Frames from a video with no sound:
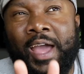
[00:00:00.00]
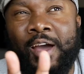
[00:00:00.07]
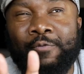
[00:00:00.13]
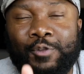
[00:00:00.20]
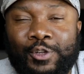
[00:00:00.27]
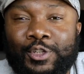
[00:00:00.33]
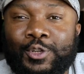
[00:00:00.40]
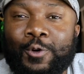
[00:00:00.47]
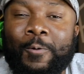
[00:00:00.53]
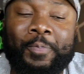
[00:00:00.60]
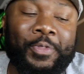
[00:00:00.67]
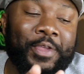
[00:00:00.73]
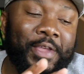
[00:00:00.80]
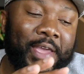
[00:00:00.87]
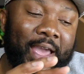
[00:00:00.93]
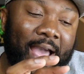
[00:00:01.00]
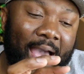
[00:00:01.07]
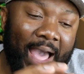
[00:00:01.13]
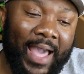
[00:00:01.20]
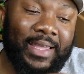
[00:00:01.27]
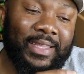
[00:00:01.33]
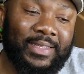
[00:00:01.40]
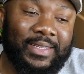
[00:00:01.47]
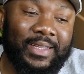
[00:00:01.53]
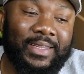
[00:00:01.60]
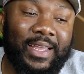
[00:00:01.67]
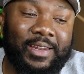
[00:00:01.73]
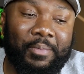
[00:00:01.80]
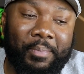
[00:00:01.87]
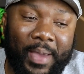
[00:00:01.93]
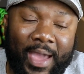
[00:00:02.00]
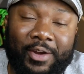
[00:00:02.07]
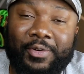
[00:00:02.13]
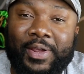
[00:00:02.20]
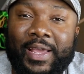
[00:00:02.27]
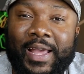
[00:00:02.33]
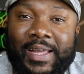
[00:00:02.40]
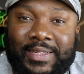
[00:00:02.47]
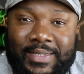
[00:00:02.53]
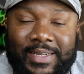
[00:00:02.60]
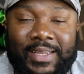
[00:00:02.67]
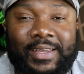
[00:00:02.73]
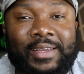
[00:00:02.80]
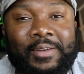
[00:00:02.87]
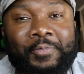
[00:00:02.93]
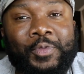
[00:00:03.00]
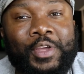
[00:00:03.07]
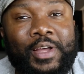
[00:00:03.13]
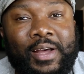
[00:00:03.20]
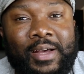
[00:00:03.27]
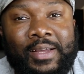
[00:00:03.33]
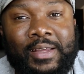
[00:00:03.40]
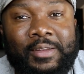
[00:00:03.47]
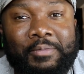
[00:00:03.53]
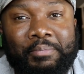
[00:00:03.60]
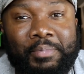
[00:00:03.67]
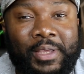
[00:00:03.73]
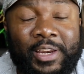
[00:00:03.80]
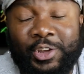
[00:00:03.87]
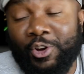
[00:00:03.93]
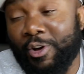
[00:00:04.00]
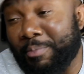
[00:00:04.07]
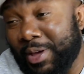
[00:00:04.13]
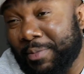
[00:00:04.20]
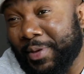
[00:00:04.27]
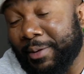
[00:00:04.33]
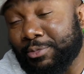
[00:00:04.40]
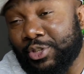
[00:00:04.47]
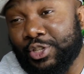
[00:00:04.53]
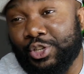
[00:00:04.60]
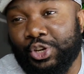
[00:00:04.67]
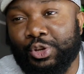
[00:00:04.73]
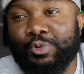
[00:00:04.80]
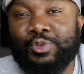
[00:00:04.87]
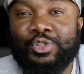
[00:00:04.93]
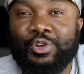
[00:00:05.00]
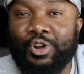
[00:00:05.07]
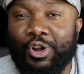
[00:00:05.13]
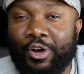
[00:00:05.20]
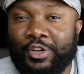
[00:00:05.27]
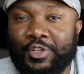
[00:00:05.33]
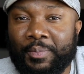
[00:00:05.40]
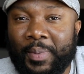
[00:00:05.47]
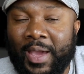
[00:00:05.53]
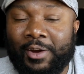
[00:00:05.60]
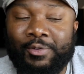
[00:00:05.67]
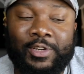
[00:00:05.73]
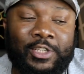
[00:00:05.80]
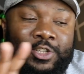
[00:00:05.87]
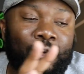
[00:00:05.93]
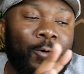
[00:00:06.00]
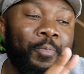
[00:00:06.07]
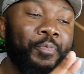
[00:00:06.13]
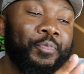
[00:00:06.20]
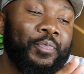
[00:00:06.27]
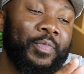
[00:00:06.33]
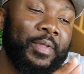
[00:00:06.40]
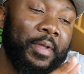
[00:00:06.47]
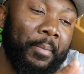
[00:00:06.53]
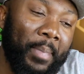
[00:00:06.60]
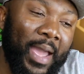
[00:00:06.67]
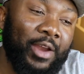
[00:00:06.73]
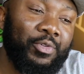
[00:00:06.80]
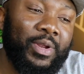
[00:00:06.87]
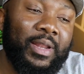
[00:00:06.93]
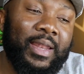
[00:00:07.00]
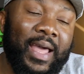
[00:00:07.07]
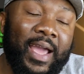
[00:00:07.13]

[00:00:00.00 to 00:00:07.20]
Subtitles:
half or so, I can tell that the battery has taken a good beating, or maybe I'm just used to larger batteries. So battery